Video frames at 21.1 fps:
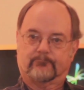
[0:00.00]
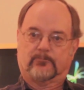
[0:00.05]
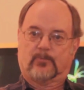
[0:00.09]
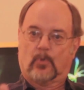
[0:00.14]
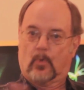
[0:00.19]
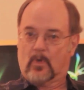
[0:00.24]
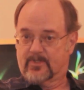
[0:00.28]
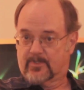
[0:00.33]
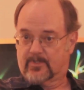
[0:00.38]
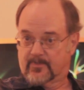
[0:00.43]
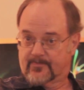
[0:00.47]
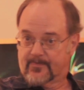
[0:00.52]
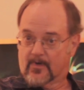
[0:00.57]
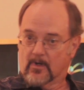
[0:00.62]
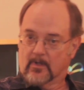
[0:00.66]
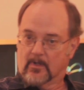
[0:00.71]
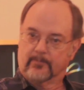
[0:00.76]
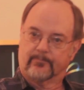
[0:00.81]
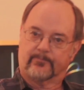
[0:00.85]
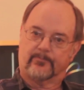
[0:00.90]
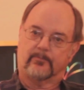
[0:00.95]
twice as
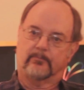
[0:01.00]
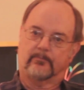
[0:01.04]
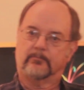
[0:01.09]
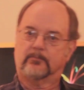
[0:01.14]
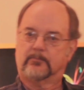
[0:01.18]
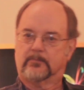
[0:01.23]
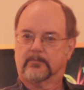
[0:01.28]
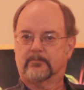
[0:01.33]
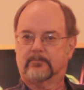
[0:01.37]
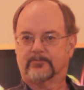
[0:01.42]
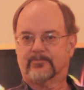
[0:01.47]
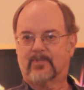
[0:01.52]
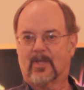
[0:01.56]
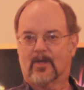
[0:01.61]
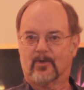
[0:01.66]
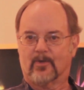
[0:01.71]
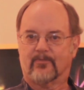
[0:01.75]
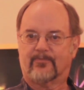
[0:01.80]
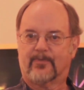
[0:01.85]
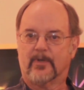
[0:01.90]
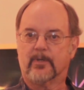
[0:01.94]
far
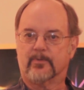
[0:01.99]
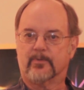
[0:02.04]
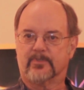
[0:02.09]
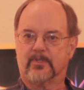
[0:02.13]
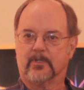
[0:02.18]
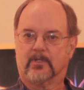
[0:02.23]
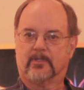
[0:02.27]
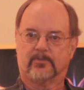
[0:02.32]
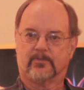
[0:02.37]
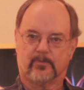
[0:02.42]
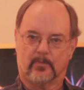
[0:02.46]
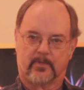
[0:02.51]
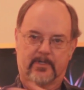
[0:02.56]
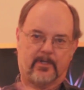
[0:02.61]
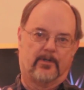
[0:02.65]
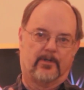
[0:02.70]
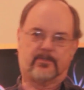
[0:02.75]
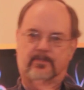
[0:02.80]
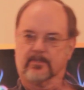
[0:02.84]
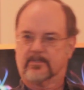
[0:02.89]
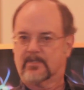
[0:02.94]
down in frequency, because 20
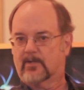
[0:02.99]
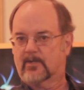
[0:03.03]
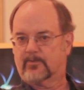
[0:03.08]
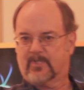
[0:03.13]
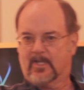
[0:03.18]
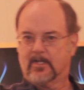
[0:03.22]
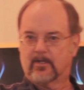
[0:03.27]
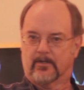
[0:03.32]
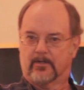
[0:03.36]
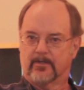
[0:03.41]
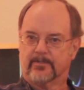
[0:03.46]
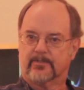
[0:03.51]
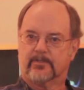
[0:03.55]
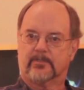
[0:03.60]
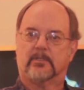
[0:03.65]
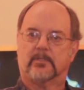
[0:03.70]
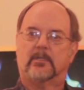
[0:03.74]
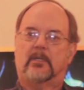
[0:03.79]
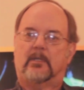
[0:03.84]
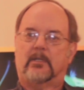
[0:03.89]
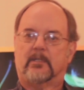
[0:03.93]
hertz is now 10
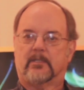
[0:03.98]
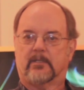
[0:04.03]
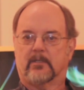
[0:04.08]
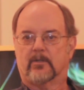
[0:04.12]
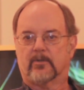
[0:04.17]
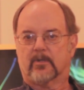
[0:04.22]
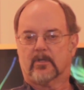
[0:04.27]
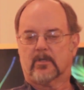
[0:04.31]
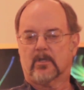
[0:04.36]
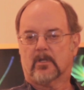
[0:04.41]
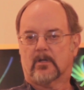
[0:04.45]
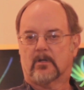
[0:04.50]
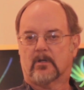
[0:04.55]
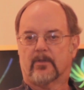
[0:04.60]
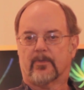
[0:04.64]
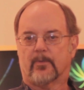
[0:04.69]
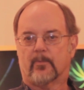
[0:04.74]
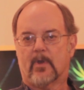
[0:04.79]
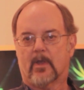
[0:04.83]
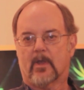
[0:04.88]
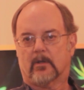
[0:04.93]
hertz, you know, to cut it
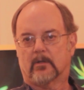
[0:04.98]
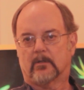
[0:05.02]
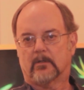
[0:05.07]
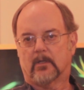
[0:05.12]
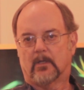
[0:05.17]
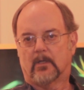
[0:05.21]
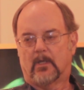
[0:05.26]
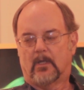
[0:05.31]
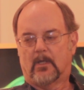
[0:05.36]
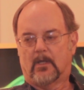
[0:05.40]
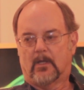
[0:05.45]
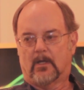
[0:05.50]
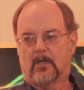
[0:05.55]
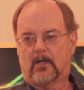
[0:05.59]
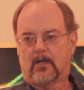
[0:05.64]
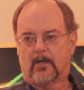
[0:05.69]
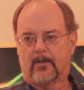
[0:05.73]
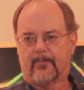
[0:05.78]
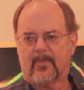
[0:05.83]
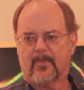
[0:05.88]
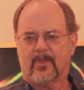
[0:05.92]
on the record.
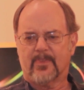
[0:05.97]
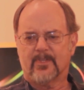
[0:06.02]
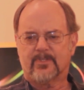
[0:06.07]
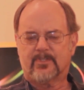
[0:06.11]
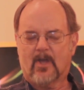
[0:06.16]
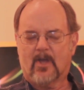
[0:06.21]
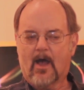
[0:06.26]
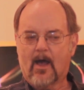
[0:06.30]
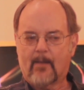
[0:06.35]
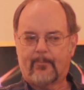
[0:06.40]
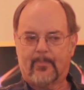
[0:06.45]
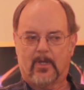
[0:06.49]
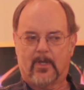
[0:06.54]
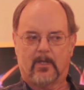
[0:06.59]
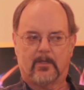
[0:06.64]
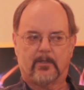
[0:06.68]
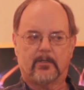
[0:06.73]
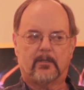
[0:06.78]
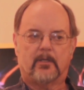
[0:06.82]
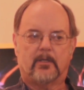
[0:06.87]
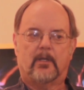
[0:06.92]
On the top
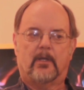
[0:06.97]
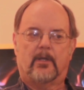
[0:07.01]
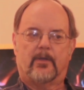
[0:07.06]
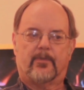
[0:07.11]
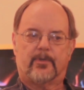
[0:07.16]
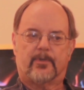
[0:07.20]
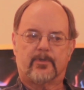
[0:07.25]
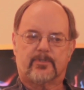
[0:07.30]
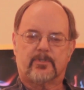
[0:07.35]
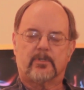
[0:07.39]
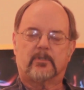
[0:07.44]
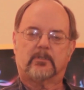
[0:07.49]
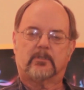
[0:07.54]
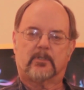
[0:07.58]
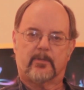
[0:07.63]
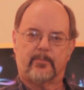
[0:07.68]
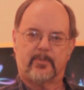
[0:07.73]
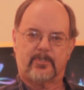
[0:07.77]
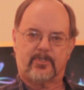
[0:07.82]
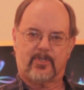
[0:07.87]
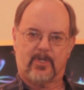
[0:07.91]
end, there's certain
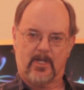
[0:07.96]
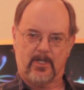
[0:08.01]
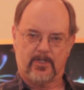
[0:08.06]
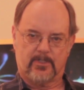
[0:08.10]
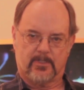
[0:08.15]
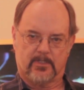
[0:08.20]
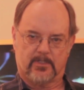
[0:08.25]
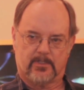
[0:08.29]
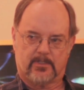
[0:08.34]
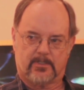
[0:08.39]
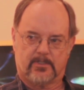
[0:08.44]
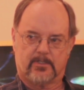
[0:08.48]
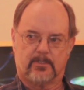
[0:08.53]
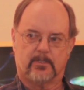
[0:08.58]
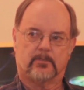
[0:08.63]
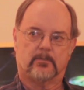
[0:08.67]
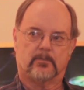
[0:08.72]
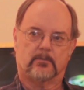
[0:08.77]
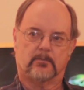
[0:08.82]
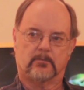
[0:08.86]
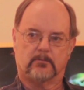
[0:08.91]
limitations
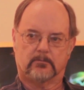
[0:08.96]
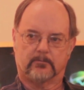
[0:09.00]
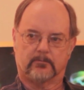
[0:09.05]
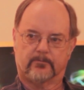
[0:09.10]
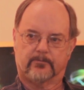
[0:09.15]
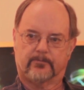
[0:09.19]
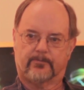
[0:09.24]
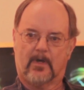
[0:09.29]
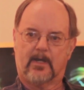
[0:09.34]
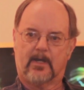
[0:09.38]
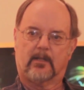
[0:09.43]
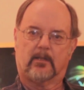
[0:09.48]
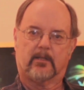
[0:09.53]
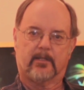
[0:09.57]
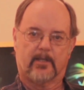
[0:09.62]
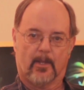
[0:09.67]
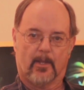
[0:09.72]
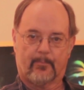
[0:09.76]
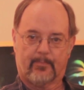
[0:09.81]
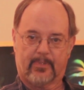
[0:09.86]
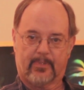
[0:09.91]
to vinyl in the